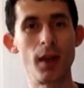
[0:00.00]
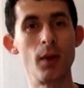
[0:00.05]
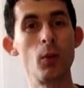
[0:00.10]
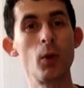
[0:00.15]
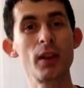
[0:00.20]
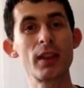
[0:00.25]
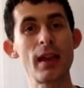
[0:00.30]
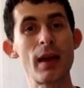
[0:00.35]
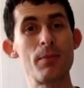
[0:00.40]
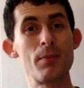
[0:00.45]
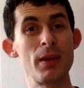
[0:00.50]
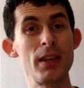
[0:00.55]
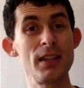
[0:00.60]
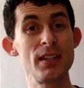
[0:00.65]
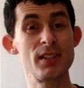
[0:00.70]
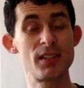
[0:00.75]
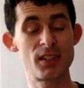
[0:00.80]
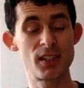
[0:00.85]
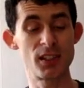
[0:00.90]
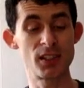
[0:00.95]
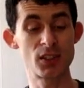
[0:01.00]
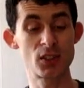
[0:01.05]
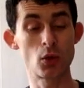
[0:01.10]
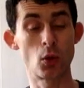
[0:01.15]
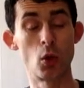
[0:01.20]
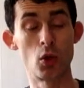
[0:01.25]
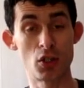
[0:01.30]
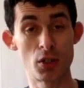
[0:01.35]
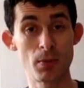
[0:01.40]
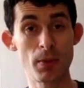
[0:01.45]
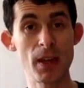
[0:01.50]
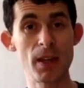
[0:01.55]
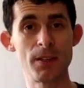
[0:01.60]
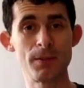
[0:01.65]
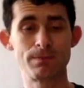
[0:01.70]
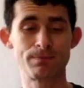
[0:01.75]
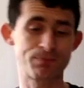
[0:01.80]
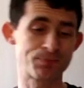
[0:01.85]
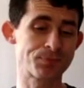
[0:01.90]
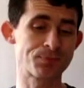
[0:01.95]
And what that means is, or to
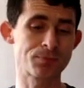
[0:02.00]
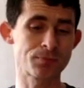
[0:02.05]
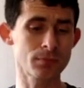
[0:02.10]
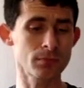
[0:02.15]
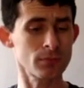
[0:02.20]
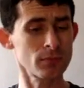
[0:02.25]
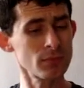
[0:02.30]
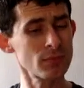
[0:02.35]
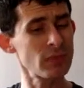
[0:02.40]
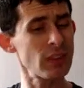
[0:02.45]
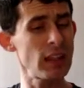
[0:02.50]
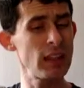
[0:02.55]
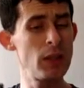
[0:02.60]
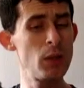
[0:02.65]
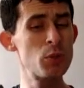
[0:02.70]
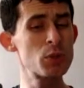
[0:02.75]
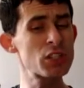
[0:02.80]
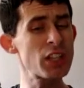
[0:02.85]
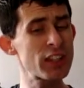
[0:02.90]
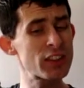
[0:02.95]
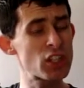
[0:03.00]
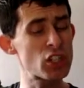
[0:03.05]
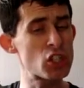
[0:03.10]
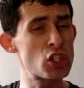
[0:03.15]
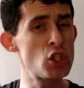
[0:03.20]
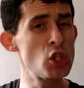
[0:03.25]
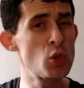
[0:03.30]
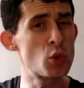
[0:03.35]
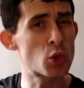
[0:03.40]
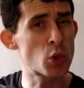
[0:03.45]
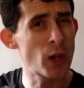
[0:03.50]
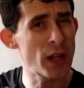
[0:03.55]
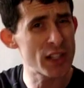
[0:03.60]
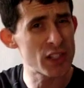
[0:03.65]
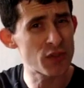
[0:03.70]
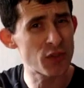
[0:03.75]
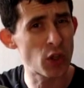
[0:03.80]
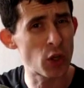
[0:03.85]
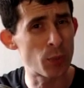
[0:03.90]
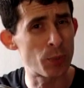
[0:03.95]
me, it was like the shoe
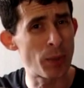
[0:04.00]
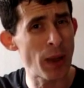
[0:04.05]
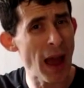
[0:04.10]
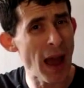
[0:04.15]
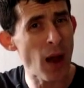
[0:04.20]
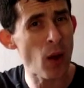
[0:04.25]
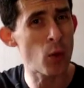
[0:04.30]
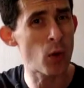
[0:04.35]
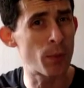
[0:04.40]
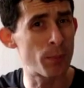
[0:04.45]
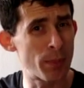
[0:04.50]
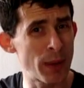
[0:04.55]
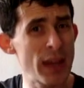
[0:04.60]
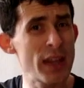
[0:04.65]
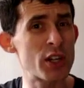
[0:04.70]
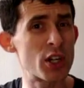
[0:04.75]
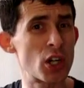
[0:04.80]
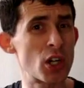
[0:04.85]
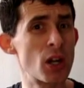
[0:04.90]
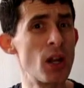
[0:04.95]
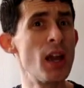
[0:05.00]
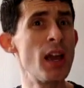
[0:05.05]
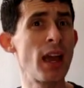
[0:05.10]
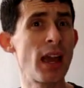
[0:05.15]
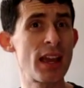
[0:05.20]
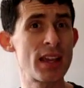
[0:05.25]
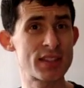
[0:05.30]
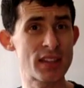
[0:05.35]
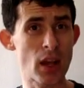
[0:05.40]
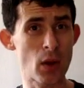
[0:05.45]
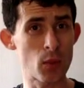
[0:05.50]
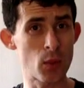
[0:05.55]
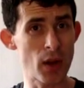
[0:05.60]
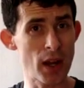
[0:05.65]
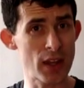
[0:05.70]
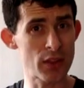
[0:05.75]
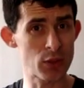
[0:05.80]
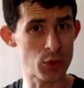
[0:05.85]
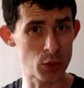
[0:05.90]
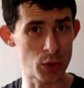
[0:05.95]
transferred power better as I
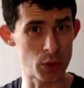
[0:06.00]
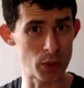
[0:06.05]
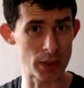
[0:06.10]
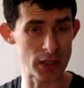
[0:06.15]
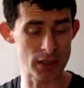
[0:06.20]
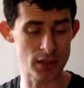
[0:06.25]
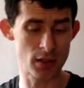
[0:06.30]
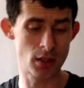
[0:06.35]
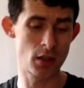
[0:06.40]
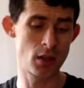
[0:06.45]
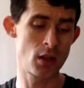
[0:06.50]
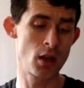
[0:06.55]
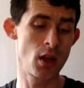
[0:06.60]
ran through it.